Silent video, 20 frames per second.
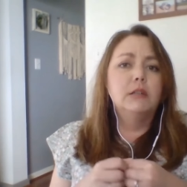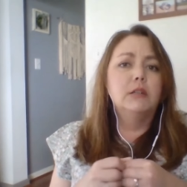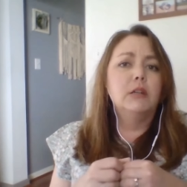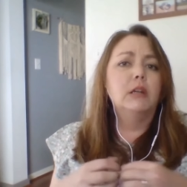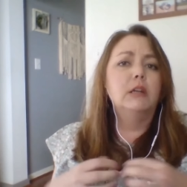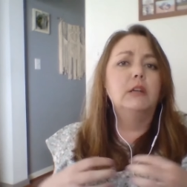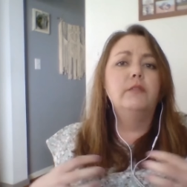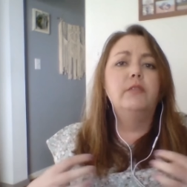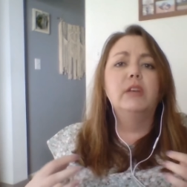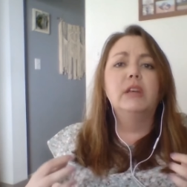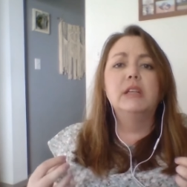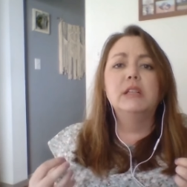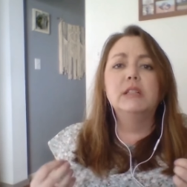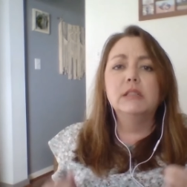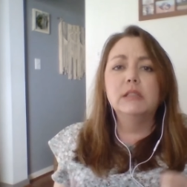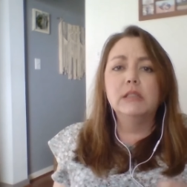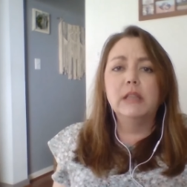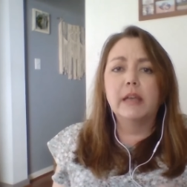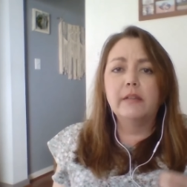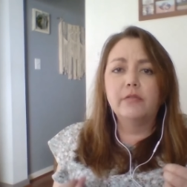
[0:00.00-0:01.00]
None of it
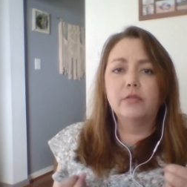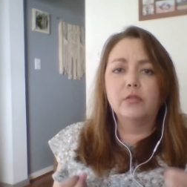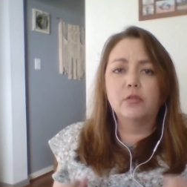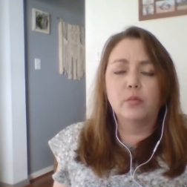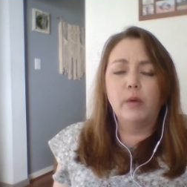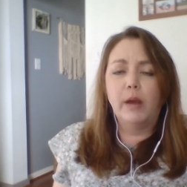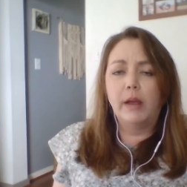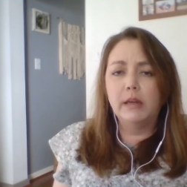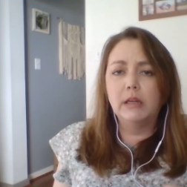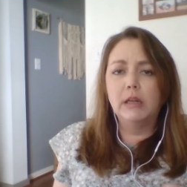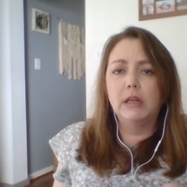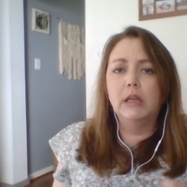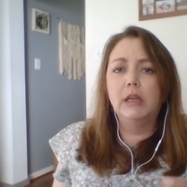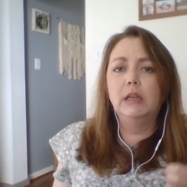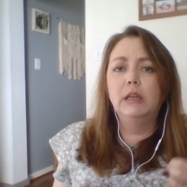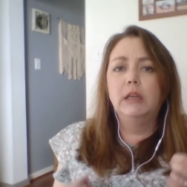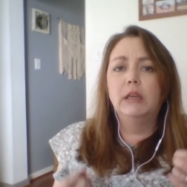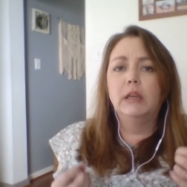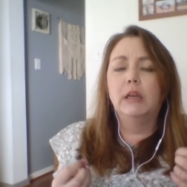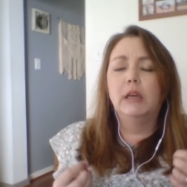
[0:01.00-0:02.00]
is
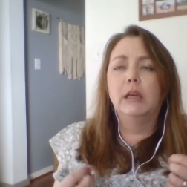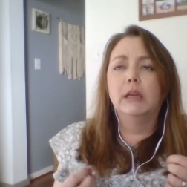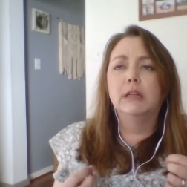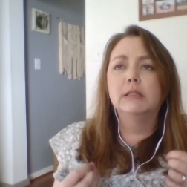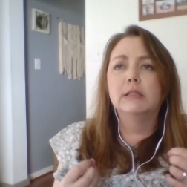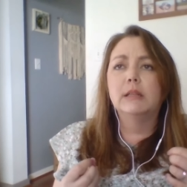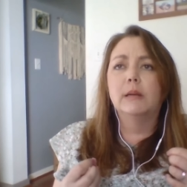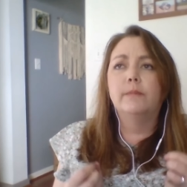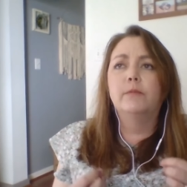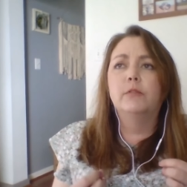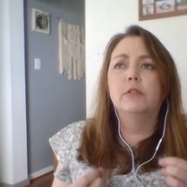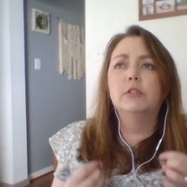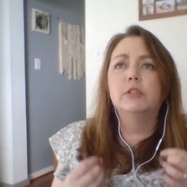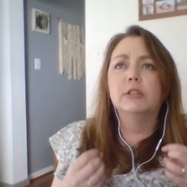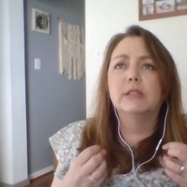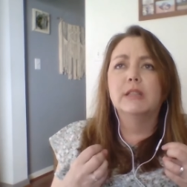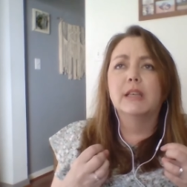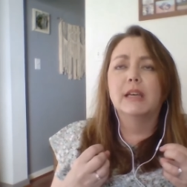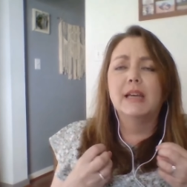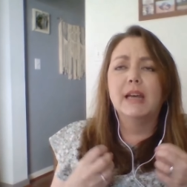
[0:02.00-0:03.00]
life-threatening except for
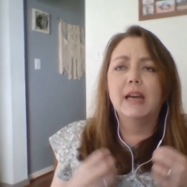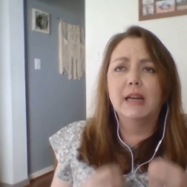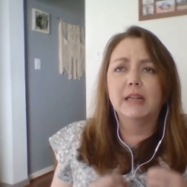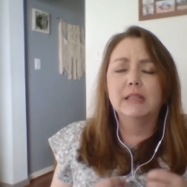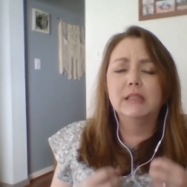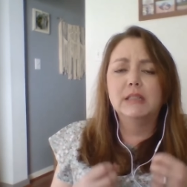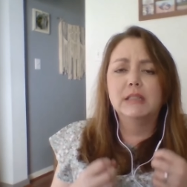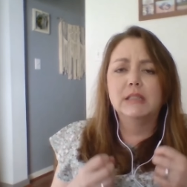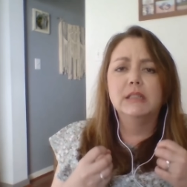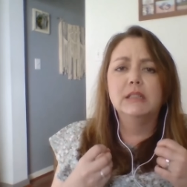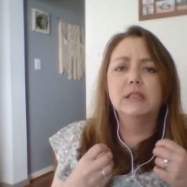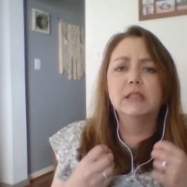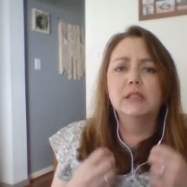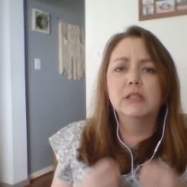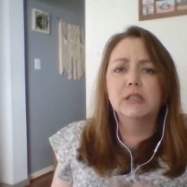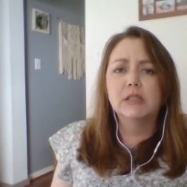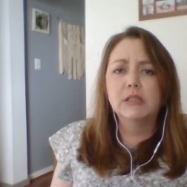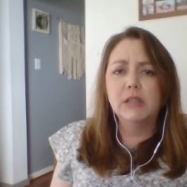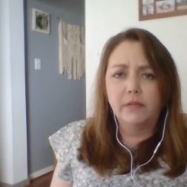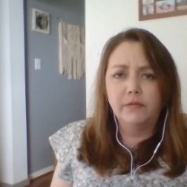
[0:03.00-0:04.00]
just the constant
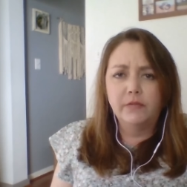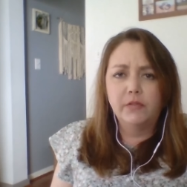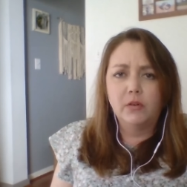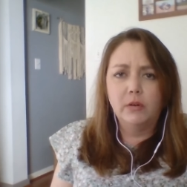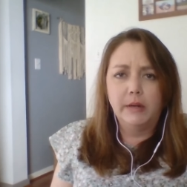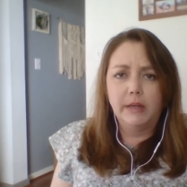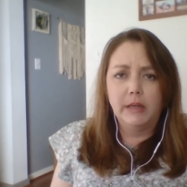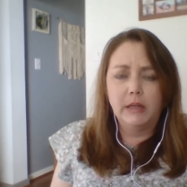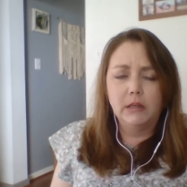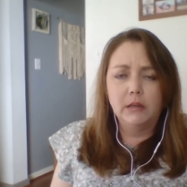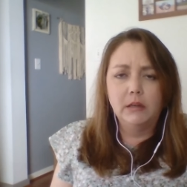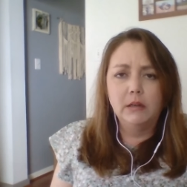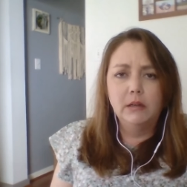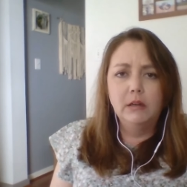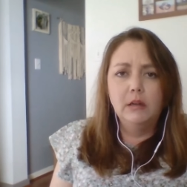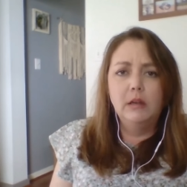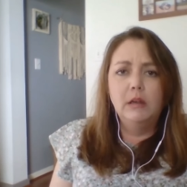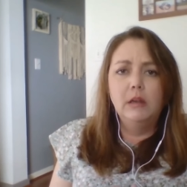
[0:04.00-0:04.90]
suffering